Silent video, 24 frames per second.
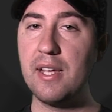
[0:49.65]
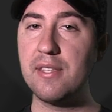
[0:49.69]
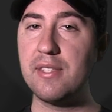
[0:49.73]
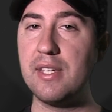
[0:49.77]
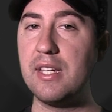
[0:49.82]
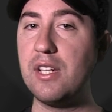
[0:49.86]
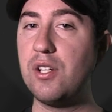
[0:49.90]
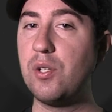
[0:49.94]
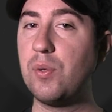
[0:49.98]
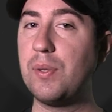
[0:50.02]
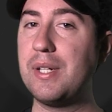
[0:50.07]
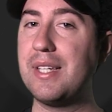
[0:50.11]
has
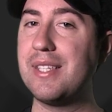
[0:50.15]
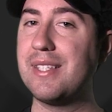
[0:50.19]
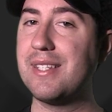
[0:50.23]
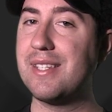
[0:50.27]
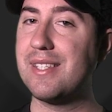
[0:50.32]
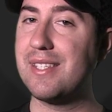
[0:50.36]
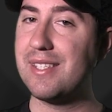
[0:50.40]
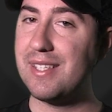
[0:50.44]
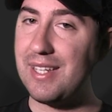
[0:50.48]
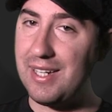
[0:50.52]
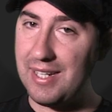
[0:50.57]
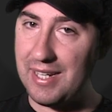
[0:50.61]

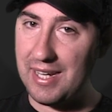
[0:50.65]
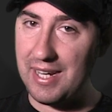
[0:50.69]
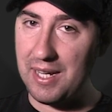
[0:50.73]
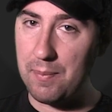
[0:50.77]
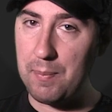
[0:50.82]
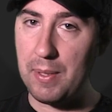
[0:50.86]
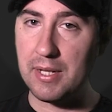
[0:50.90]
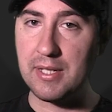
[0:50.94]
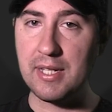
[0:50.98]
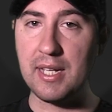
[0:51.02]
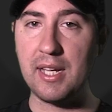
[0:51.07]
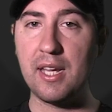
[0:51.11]
increased
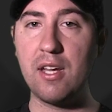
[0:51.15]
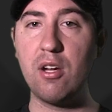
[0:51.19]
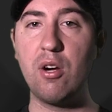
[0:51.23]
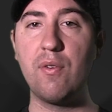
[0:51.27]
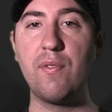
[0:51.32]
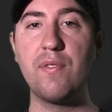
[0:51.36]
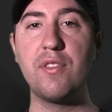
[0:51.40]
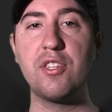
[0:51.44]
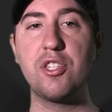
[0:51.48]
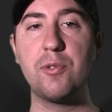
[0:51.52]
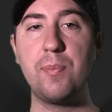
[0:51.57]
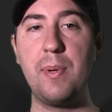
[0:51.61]
seating by taking
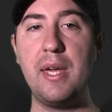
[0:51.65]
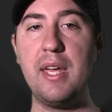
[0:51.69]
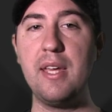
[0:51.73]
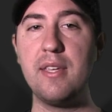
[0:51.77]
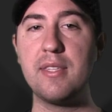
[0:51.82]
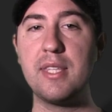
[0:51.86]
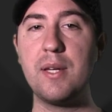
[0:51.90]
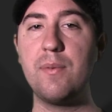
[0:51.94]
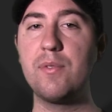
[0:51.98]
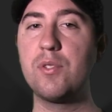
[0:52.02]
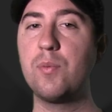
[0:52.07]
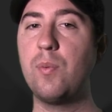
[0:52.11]
over the
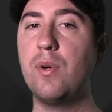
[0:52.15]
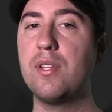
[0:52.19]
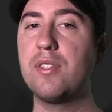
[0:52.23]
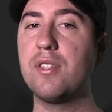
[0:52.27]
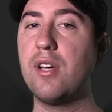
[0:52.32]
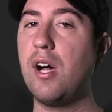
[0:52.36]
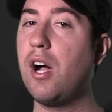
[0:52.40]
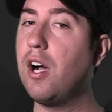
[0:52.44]
space that was once